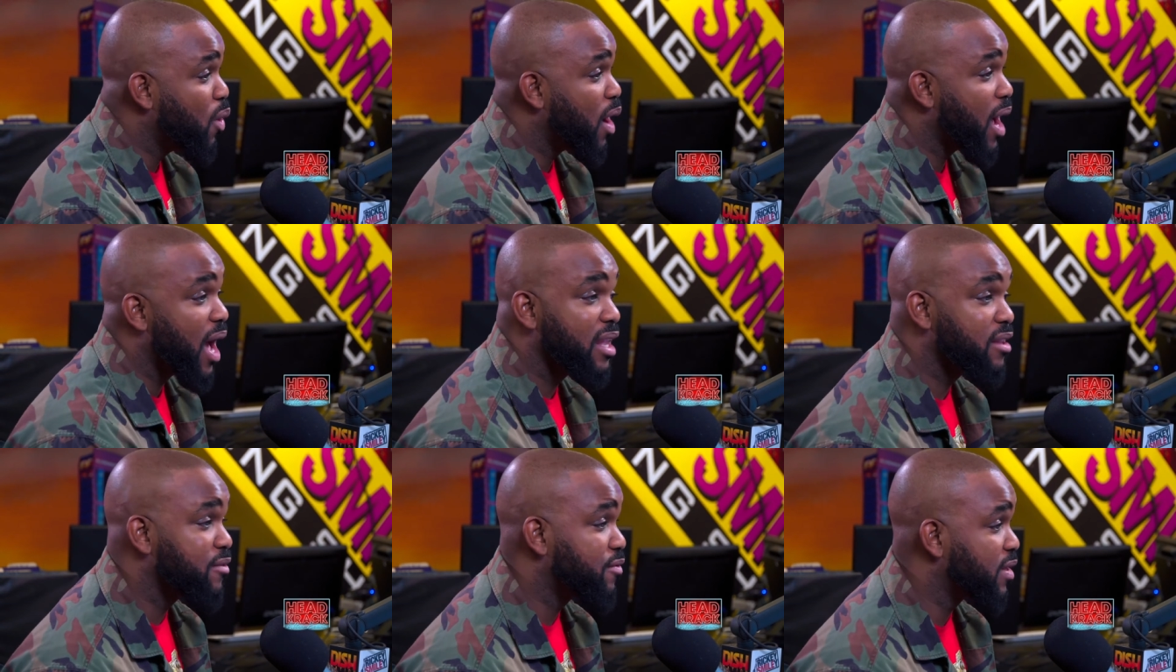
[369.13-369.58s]
You a
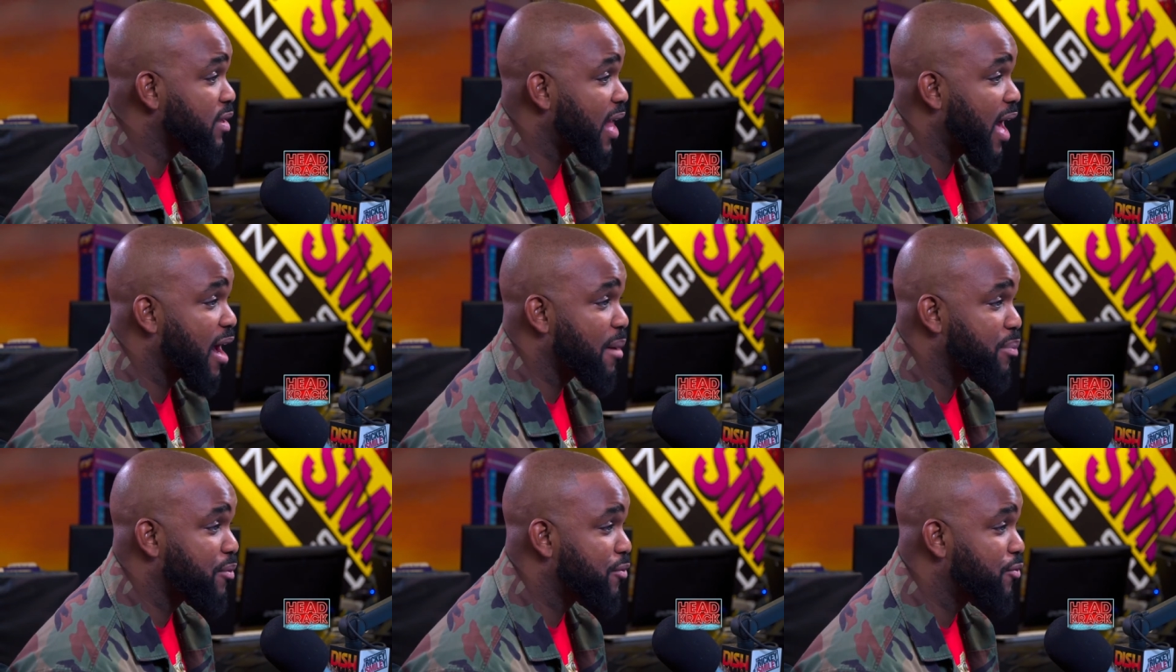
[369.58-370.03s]
hell of a
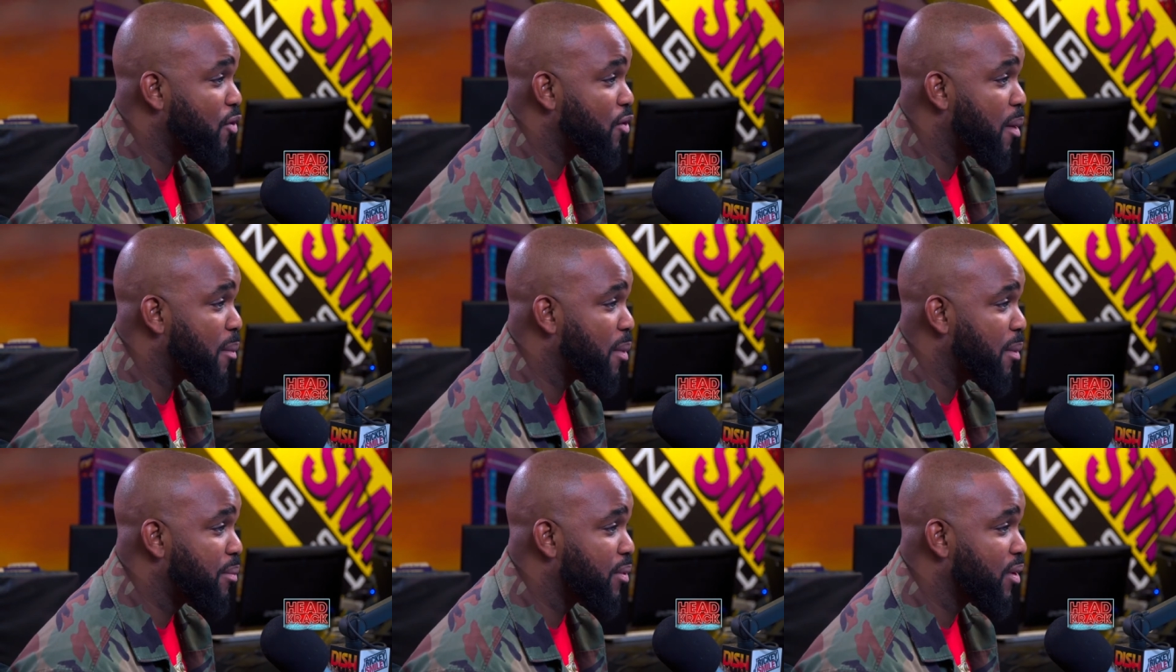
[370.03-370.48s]
live
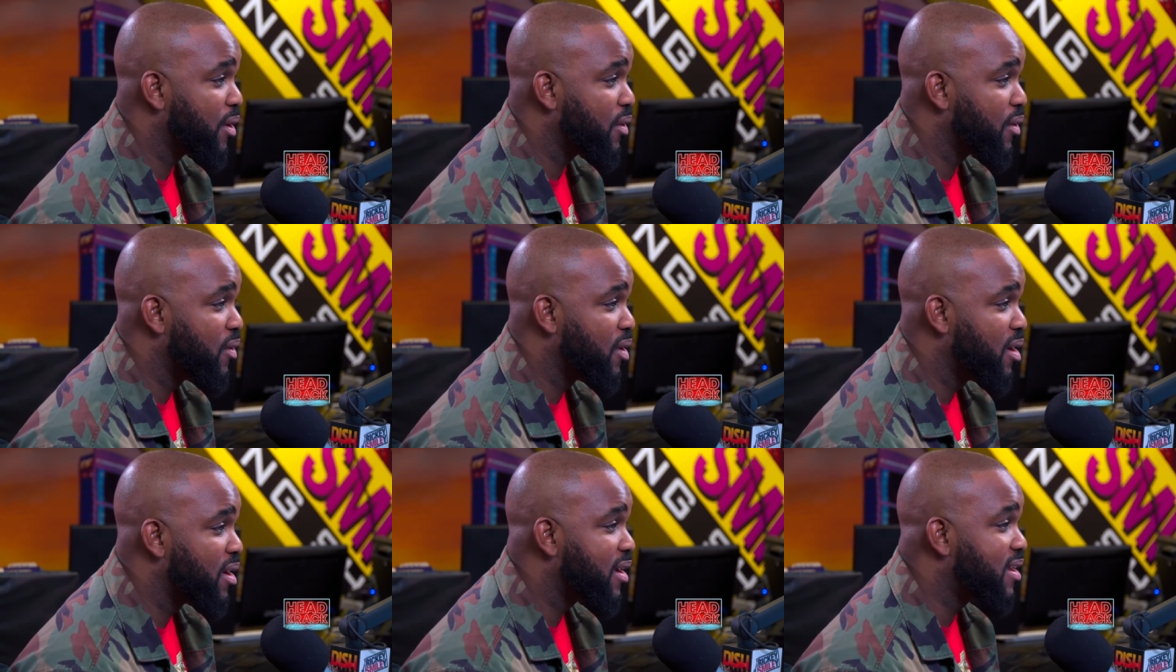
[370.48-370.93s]
performer,
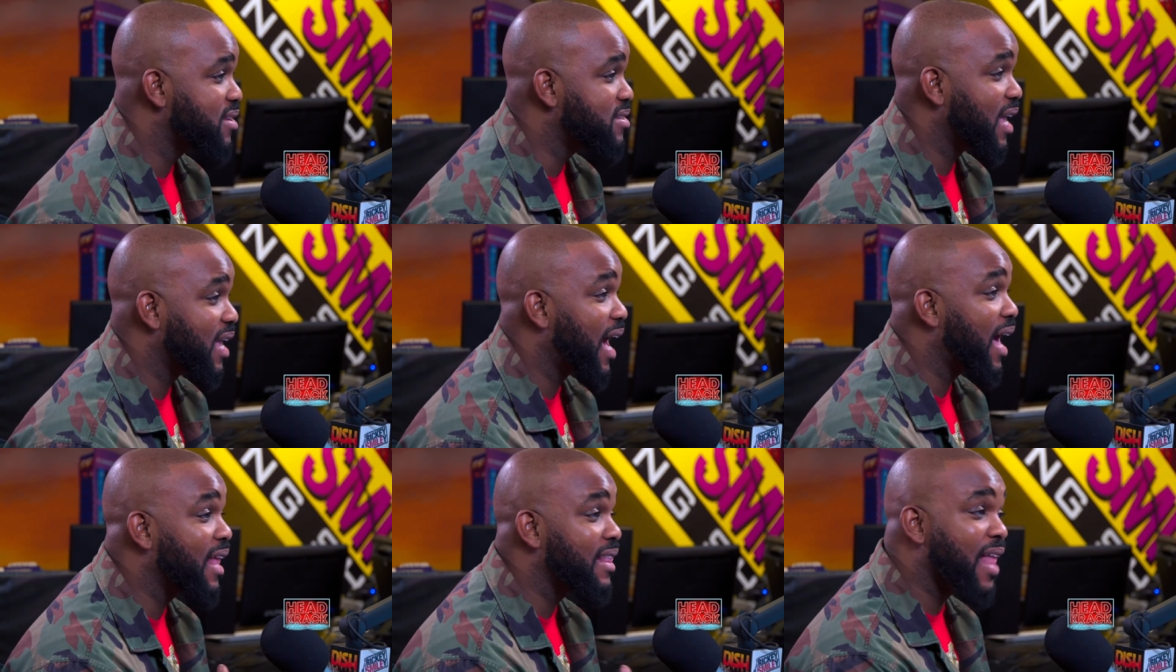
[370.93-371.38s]
bro. Because
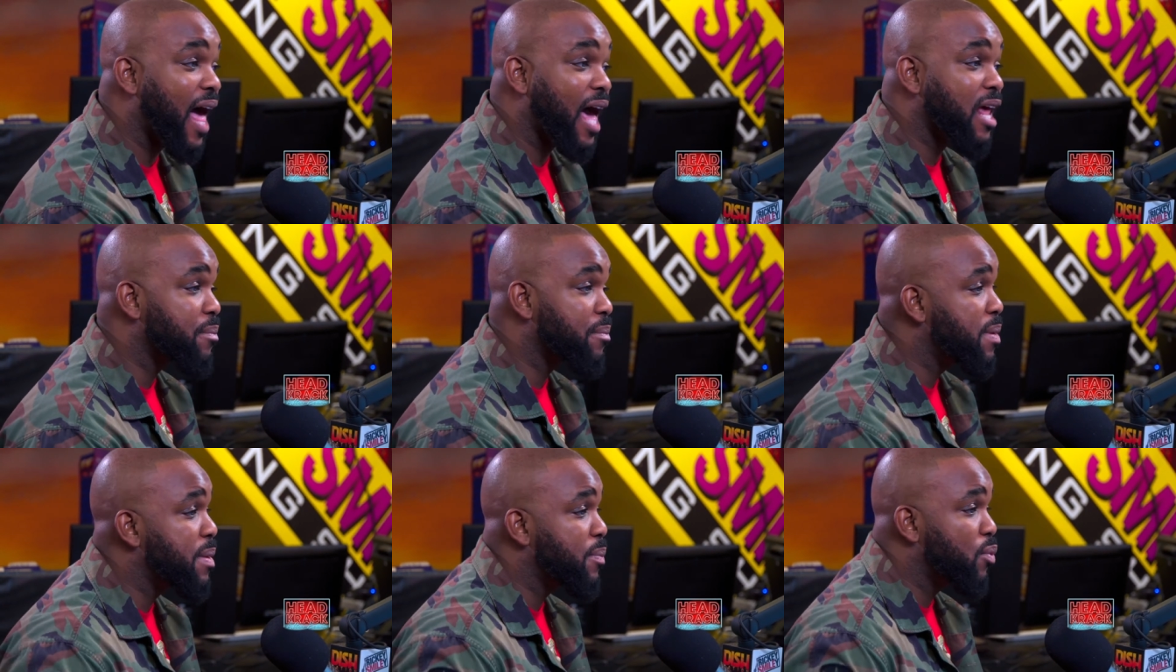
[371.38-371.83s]
like a
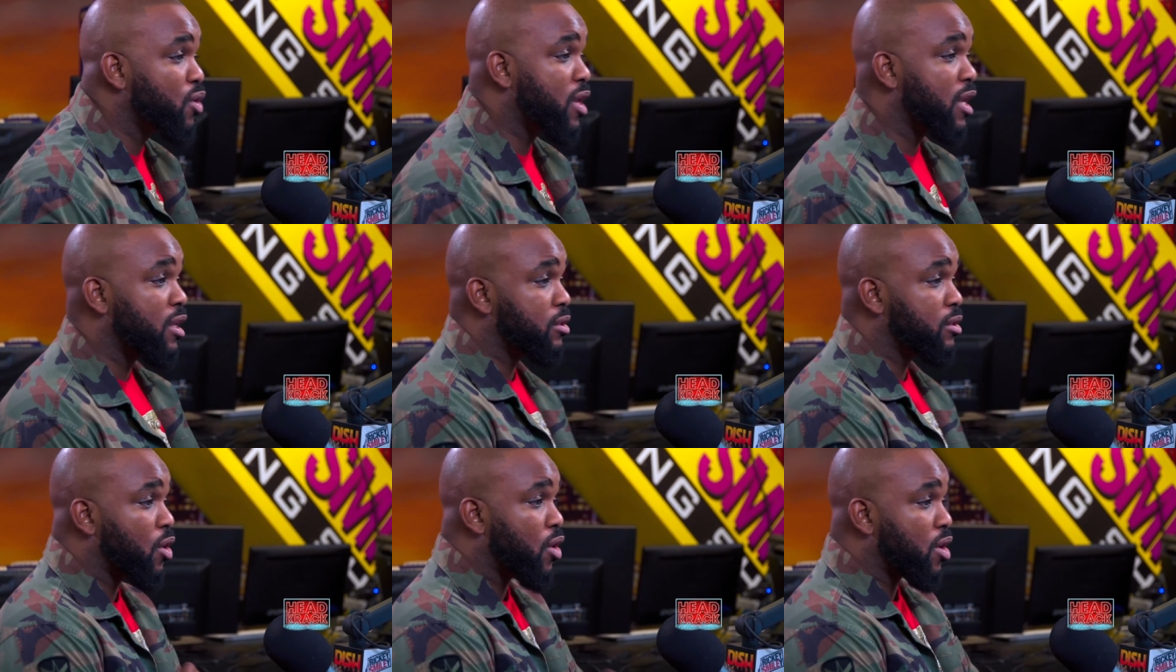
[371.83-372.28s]
lot of people
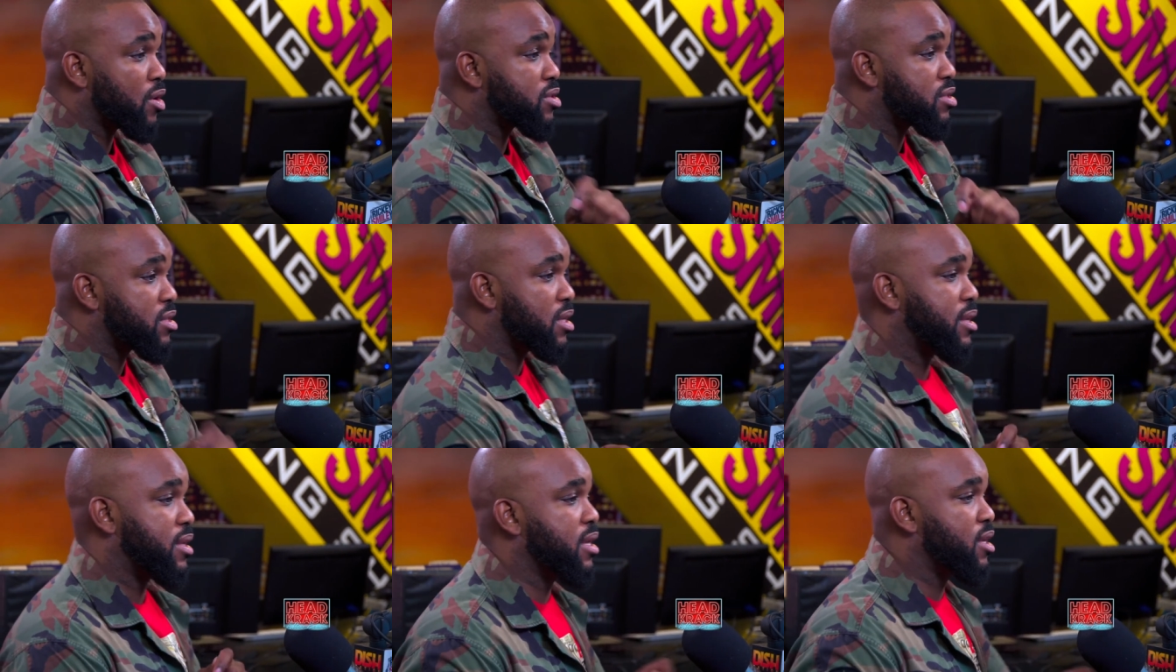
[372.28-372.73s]
get
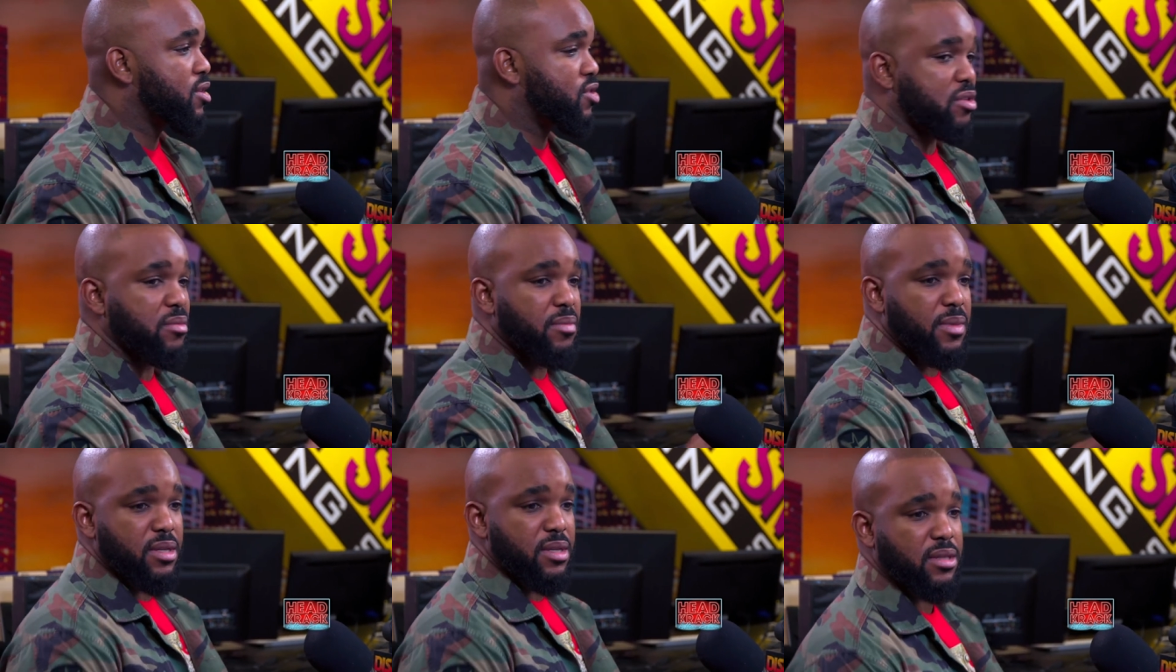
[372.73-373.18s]
lost in the
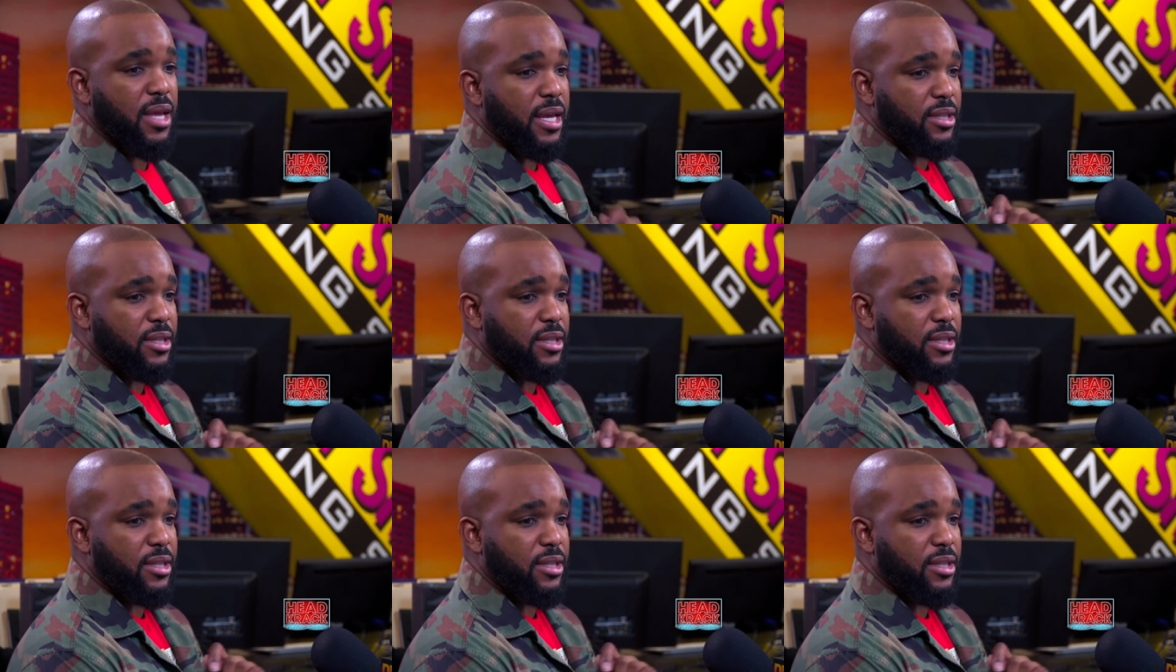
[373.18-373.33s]
instruments,